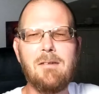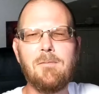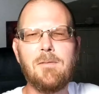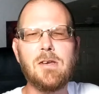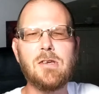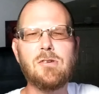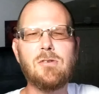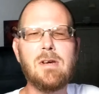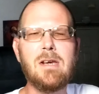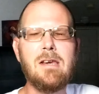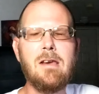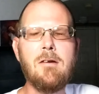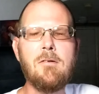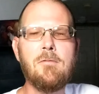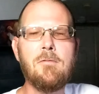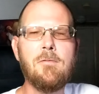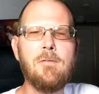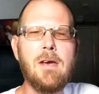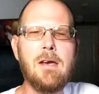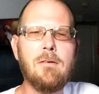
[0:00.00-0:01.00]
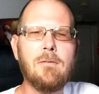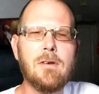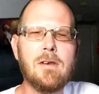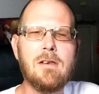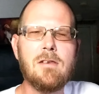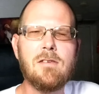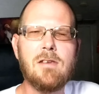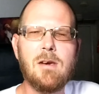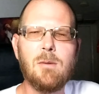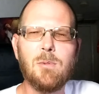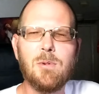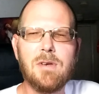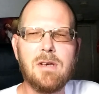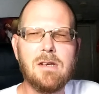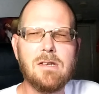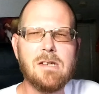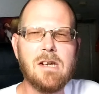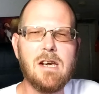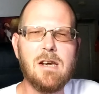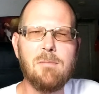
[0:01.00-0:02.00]
Infantry, your favorite disabled
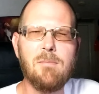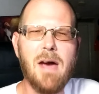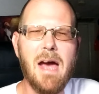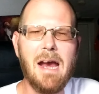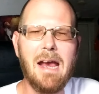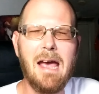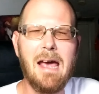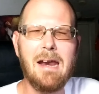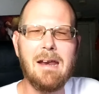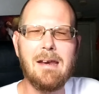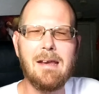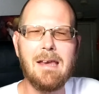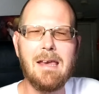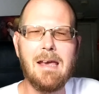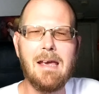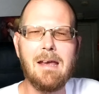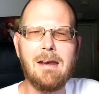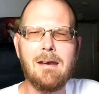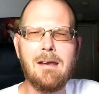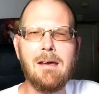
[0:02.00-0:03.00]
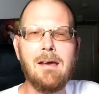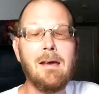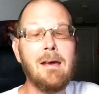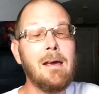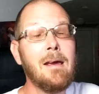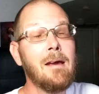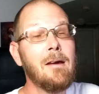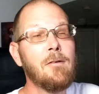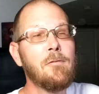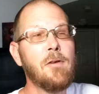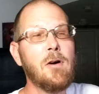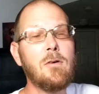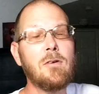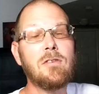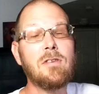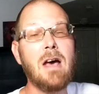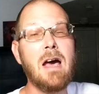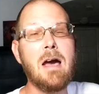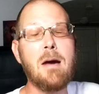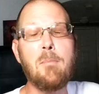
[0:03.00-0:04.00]
DJ, back at it again.
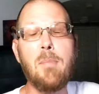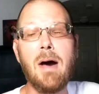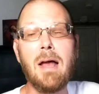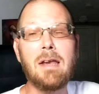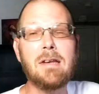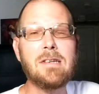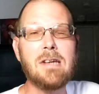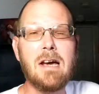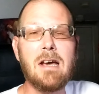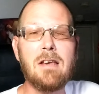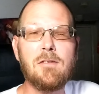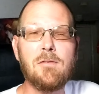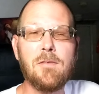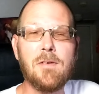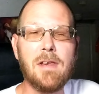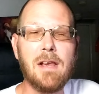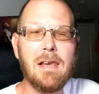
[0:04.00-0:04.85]
Folks, I apologize for the